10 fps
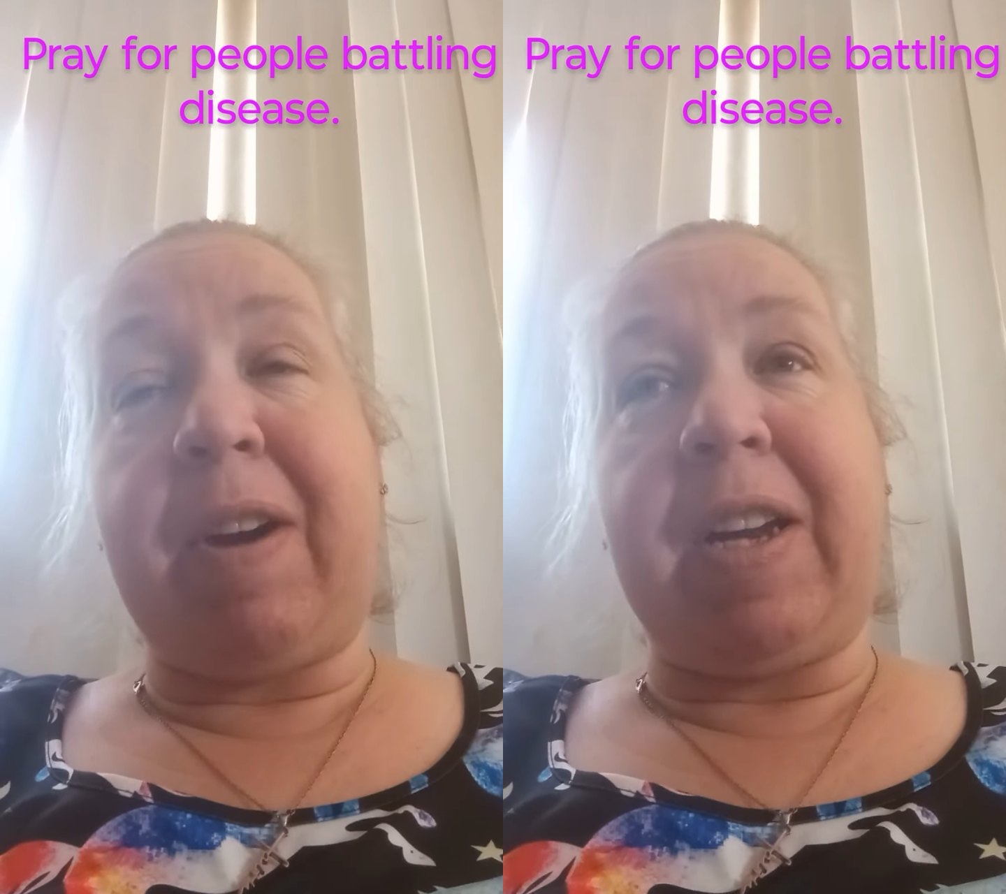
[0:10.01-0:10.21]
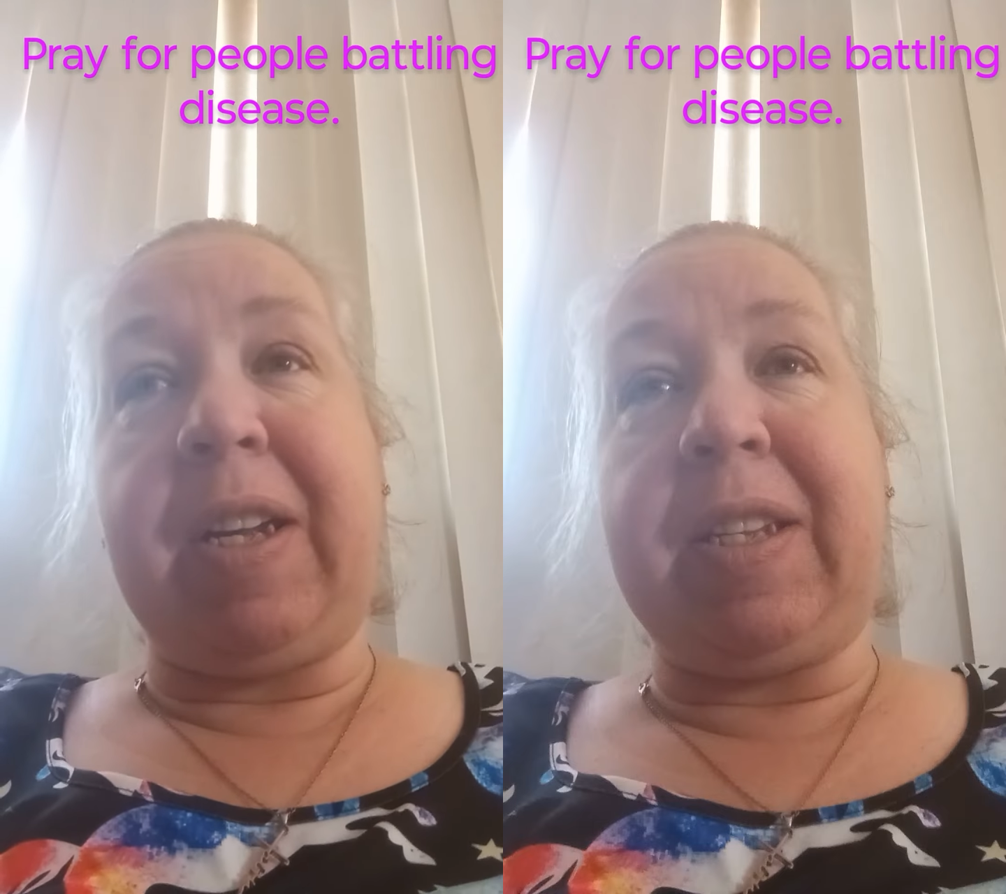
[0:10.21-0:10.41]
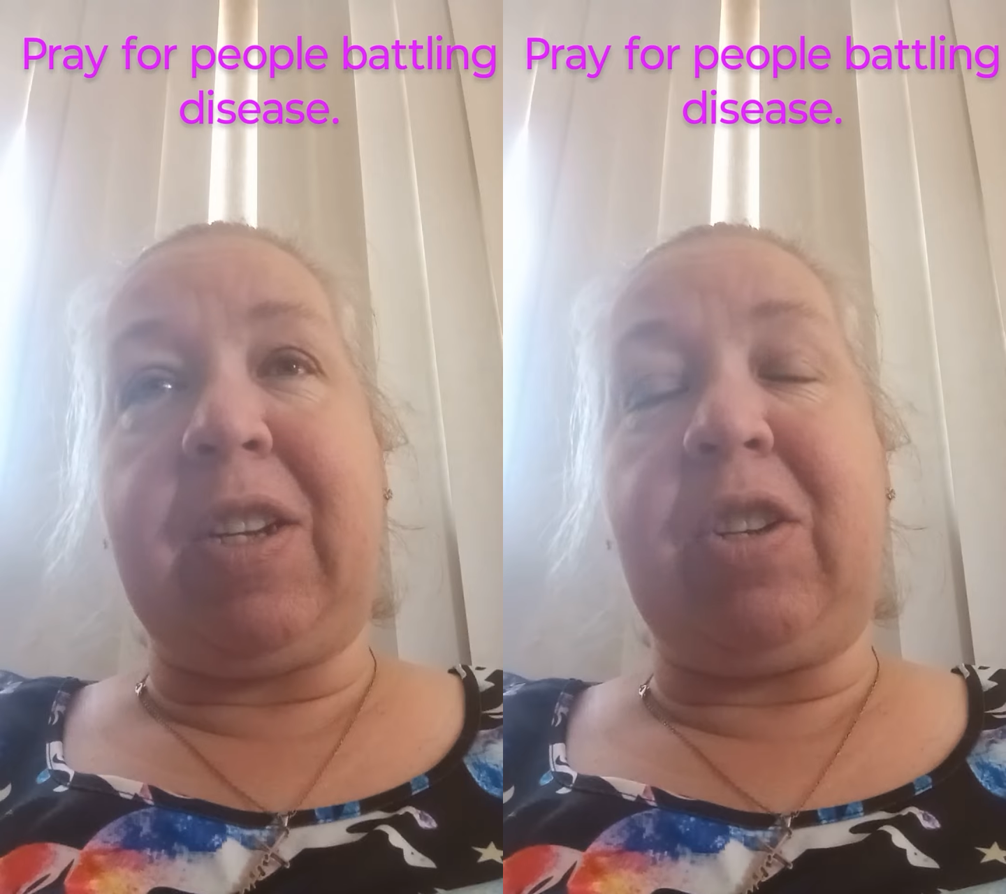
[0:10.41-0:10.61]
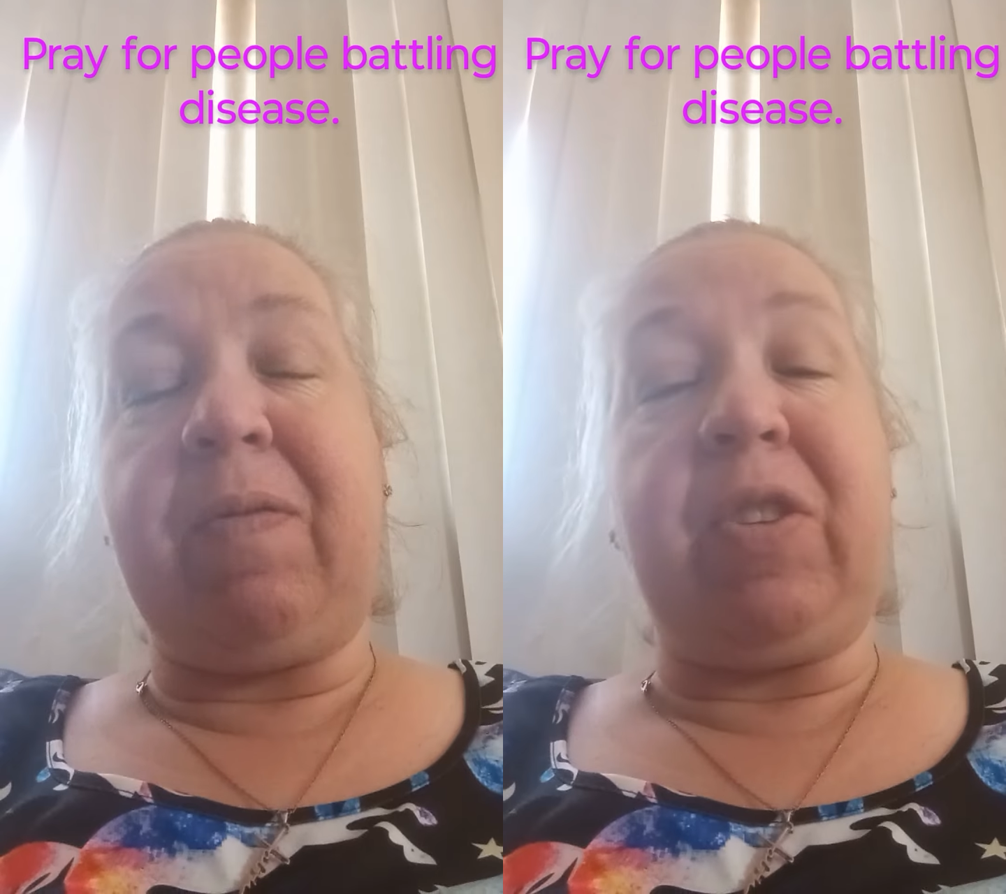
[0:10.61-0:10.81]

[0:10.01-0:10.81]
recognition